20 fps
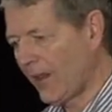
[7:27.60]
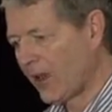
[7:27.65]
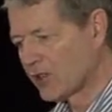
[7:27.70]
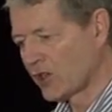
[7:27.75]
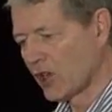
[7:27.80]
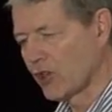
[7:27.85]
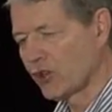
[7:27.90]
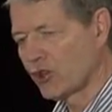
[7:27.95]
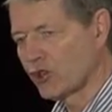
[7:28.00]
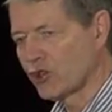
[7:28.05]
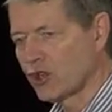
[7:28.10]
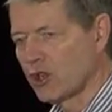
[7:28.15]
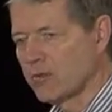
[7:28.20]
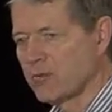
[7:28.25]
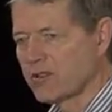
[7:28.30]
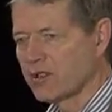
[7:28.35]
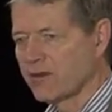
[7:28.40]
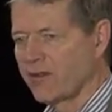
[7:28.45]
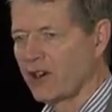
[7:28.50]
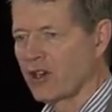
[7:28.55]
So
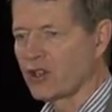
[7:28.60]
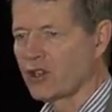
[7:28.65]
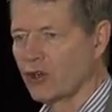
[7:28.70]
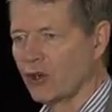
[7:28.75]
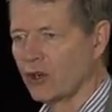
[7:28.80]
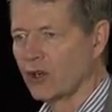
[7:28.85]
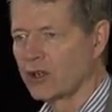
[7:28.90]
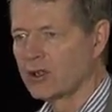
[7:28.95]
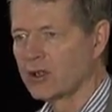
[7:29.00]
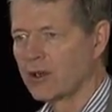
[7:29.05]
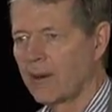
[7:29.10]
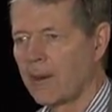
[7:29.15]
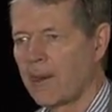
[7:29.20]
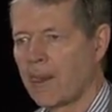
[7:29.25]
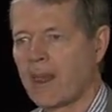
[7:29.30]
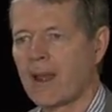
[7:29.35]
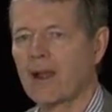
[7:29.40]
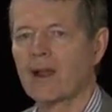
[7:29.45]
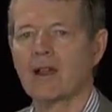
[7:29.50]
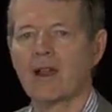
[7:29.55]
consumers are very good
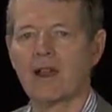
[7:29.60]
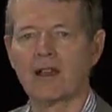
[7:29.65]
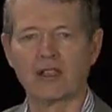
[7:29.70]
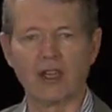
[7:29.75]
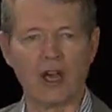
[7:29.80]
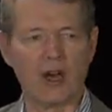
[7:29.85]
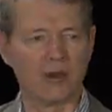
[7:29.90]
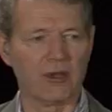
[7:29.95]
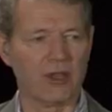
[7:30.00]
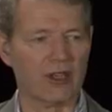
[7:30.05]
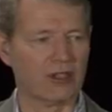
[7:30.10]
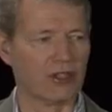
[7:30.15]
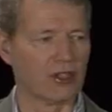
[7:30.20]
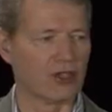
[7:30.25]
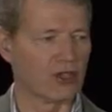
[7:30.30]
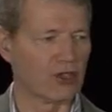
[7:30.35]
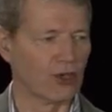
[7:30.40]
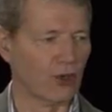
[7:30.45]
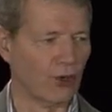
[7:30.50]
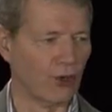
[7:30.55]
at going into
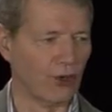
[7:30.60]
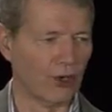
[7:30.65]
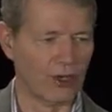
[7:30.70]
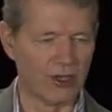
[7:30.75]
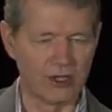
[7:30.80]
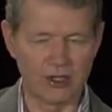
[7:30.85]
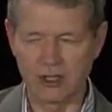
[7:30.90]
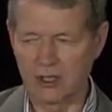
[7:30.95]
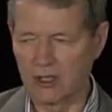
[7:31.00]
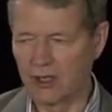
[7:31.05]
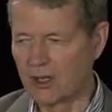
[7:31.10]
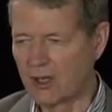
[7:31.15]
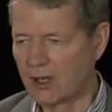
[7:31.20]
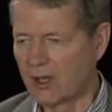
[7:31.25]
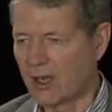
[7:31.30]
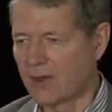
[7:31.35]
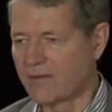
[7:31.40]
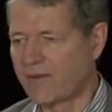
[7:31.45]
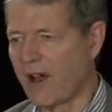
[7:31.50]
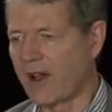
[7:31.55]
stores,
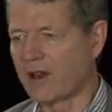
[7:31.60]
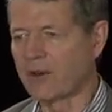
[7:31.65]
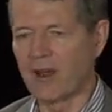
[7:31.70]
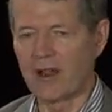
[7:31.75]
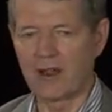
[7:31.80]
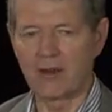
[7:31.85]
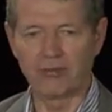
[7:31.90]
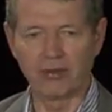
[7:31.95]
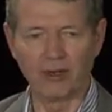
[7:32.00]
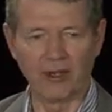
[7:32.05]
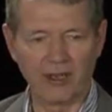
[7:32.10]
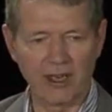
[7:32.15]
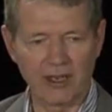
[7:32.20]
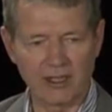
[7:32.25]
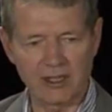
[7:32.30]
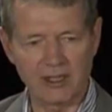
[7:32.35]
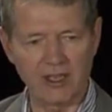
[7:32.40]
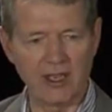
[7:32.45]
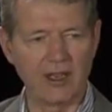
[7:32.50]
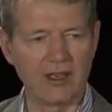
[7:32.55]
evaluating
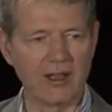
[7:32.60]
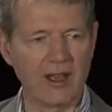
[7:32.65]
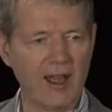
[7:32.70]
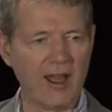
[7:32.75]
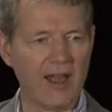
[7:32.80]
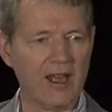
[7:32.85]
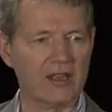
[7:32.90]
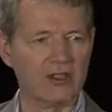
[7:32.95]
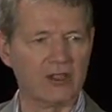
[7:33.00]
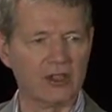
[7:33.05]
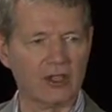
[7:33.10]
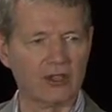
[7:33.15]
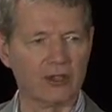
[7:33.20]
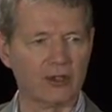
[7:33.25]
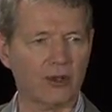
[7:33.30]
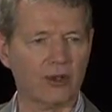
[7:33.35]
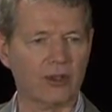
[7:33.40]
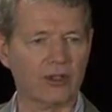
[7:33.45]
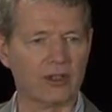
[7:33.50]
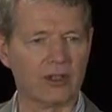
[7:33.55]
products, getting their hands on,
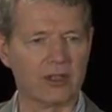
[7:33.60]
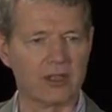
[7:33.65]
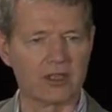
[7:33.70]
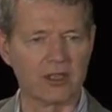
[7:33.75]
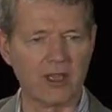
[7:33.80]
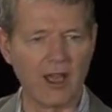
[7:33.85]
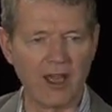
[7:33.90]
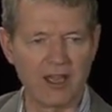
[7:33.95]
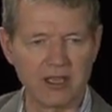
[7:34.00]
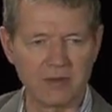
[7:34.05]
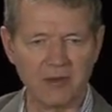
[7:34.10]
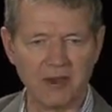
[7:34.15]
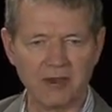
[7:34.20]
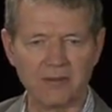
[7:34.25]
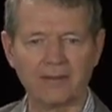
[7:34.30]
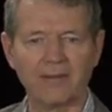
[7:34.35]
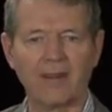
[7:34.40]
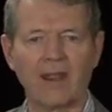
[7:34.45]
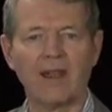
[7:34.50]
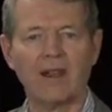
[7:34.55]
talking to the salesman,
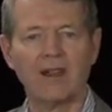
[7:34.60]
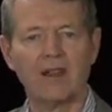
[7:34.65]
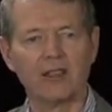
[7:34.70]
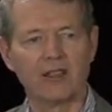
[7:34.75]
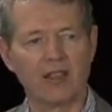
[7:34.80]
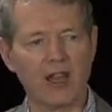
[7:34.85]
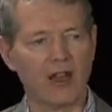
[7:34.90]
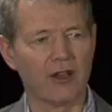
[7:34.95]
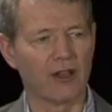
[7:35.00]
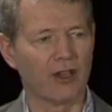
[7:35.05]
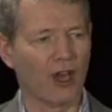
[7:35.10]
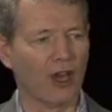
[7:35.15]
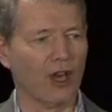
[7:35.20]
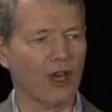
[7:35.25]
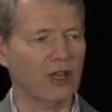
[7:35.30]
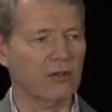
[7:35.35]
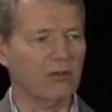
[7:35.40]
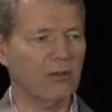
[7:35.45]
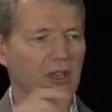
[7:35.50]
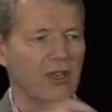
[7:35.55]
going
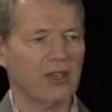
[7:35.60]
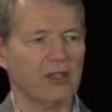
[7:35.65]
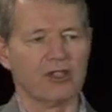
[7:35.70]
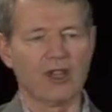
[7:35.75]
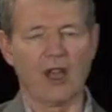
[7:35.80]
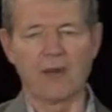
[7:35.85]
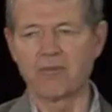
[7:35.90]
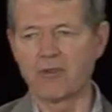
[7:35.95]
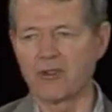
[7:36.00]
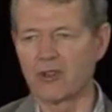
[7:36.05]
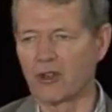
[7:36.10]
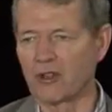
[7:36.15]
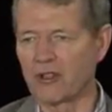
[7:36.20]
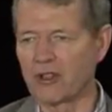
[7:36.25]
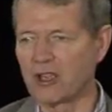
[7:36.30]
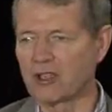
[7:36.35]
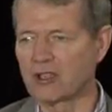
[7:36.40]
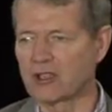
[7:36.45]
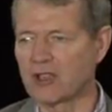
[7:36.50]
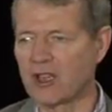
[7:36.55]
home, jumping on
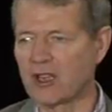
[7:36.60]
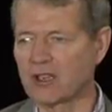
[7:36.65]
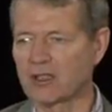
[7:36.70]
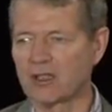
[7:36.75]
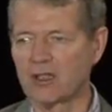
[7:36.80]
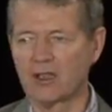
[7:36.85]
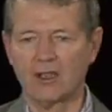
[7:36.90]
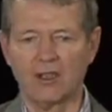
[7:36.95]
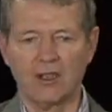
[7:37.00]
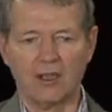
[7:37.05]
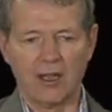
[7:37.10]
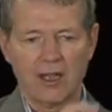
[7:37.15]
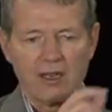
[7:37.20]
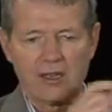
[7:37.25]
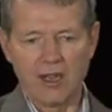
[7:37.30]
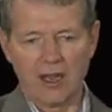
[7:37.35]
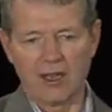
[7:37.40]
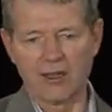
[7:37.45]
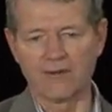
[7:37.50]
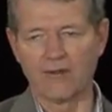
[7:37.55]
the internet and
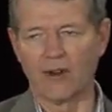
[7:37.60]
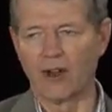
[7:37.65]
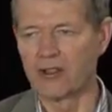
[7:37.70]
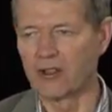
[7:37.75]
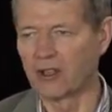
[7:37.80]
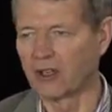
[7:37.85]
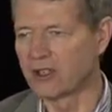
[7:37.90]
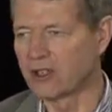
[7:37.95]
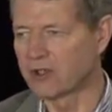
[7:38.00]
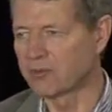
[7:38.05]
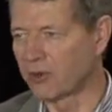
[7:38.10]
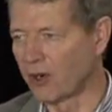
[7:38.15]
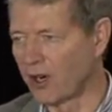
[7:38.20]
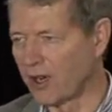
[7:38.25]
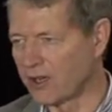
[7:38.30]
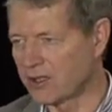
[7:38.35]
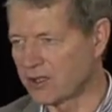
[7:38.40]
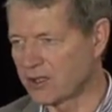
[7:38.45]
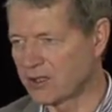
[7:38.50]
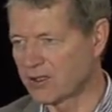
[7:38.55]
going find the least
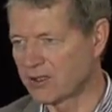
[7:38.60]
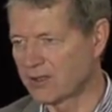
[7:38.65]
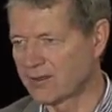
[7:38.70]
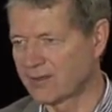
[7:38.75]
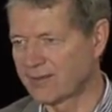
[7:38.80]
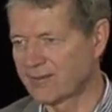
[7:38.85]
price.